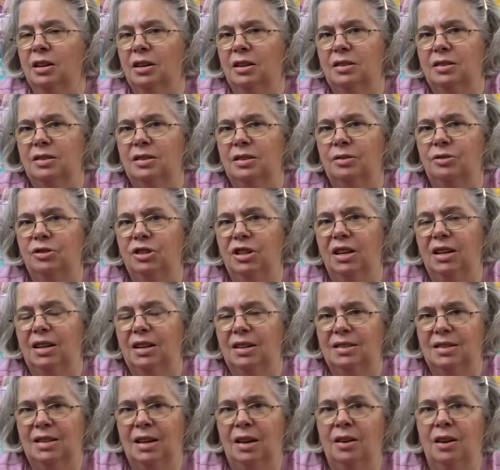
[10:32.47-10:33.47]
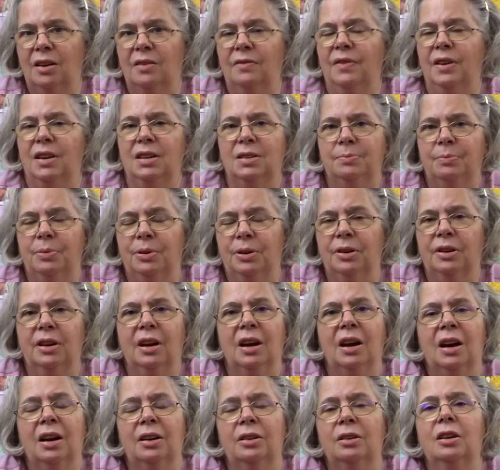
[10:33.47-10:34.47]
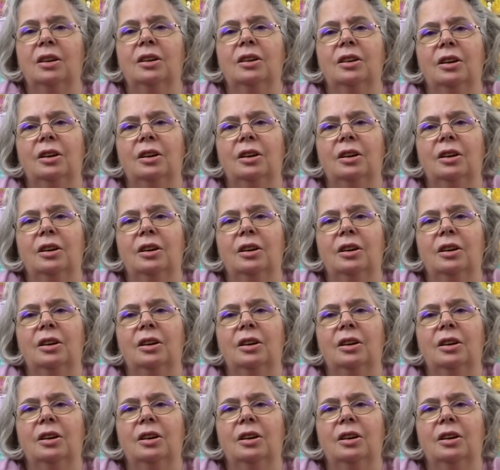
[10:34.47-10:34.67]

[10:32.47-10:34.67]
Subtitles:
also check us out on Facebook on